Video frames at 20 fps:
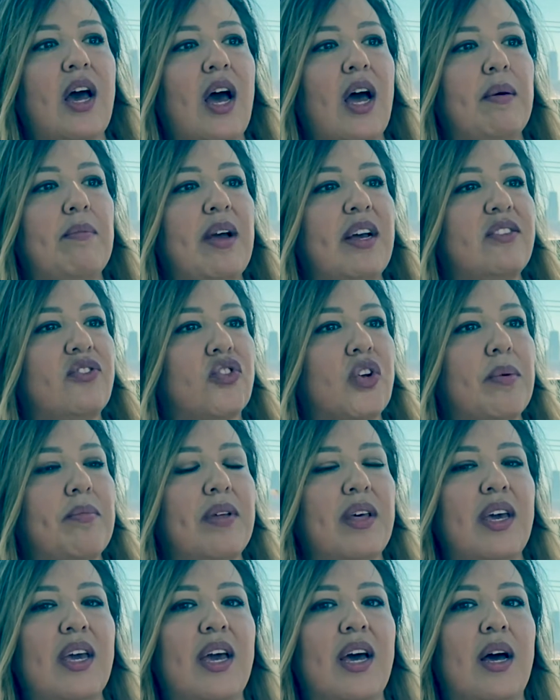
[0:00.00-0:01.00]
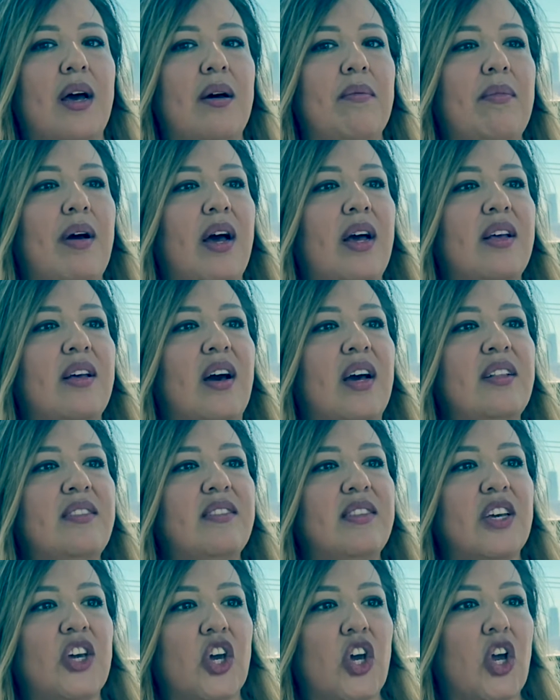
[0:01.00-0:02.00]
extremely
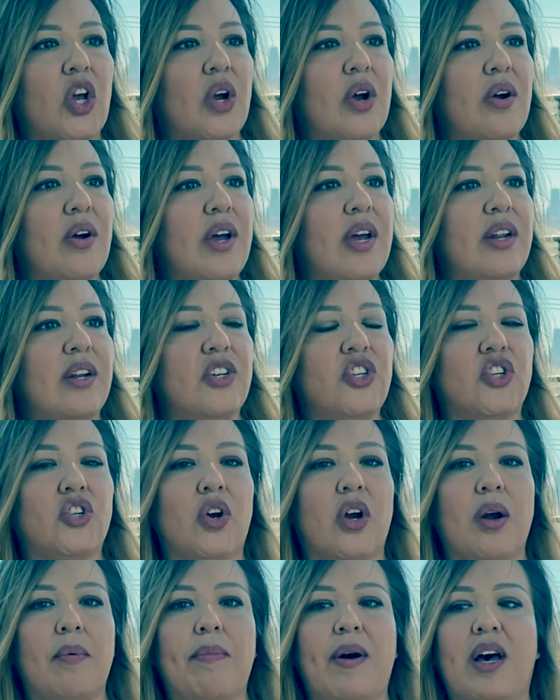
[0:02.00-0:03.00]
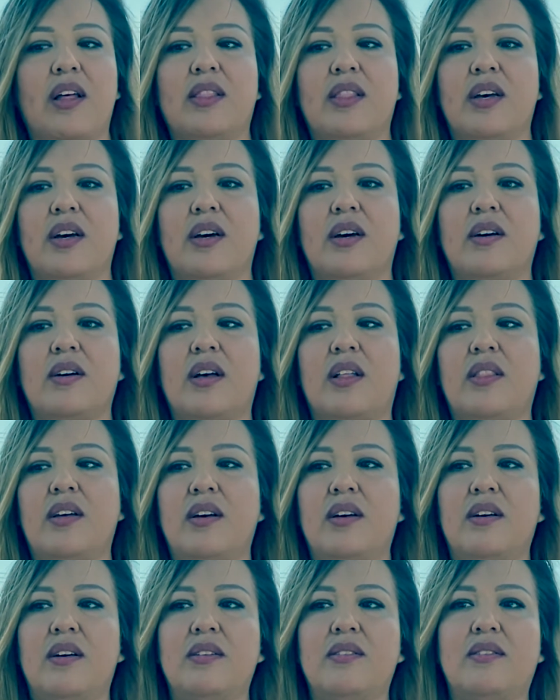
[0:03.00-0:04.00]
insecure and unsure about
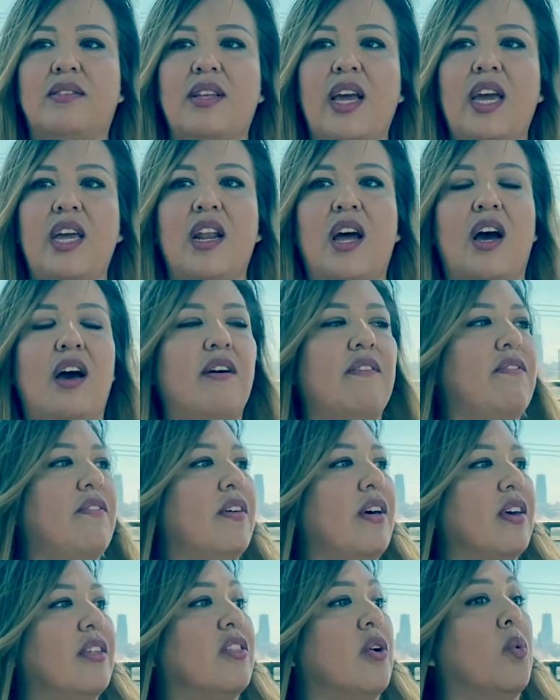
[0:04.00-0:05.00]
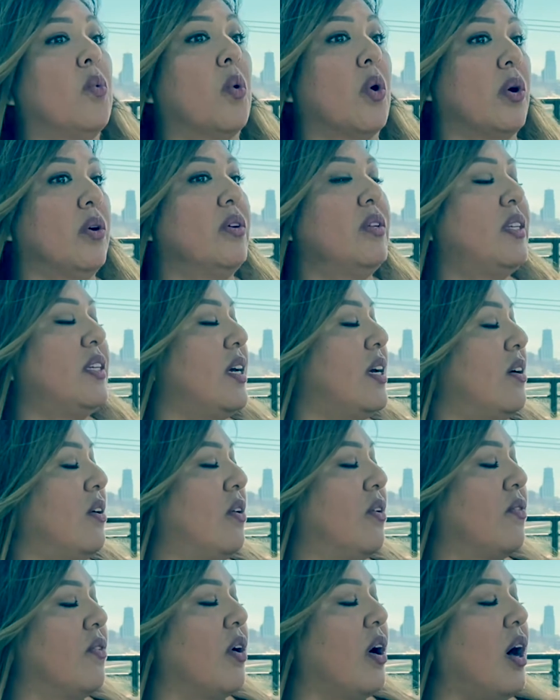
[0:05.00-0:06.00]
the state of the world
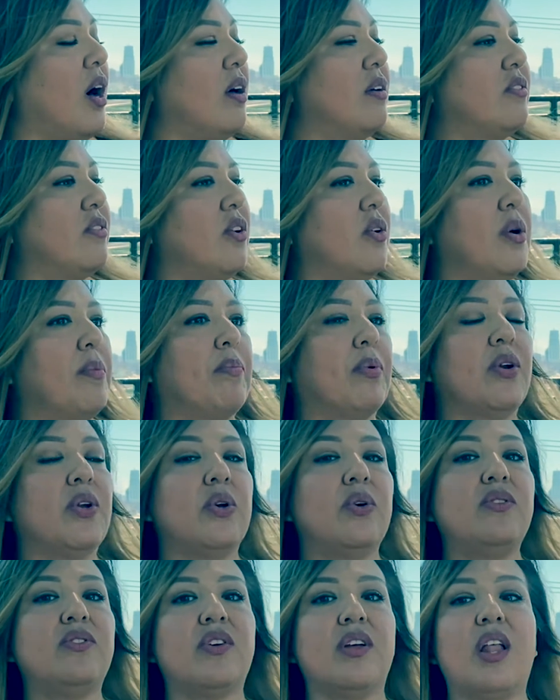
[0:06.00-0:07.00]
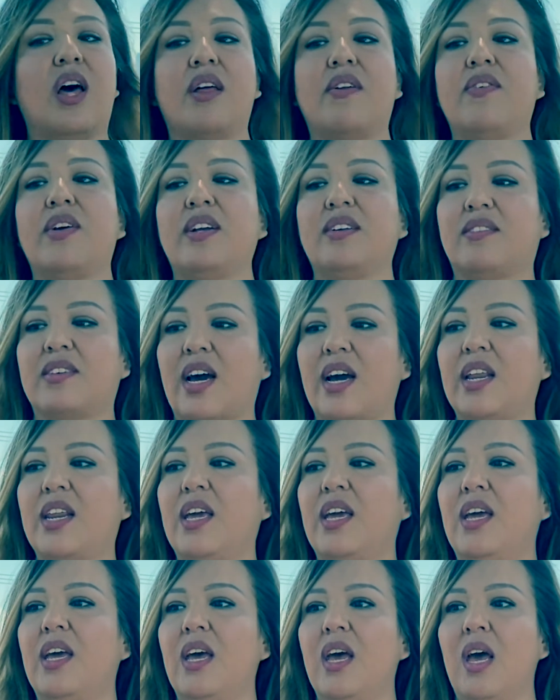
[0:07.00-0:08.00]
overall. So it produced a lot of
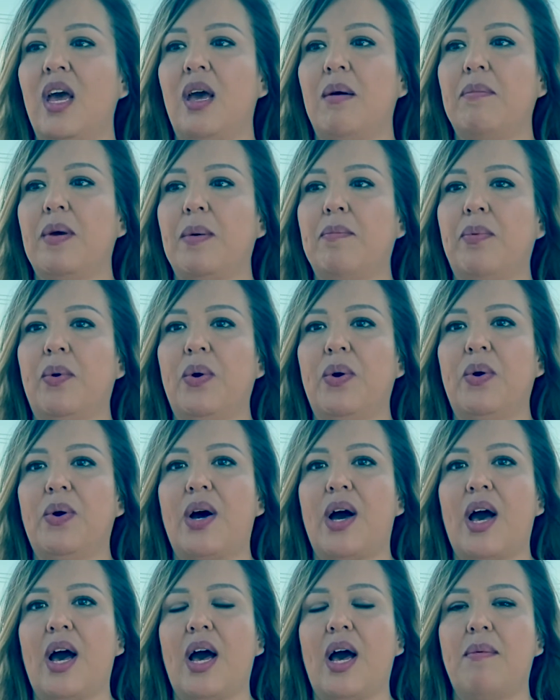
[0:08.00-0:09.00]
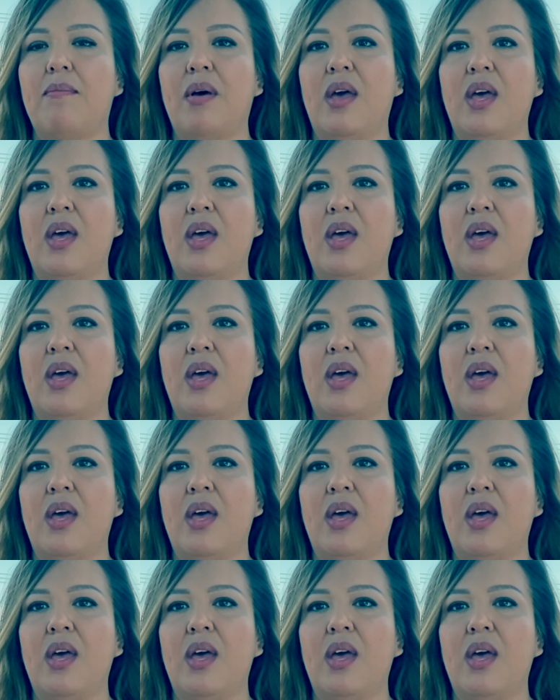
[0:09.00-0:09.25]
anxiety. People, and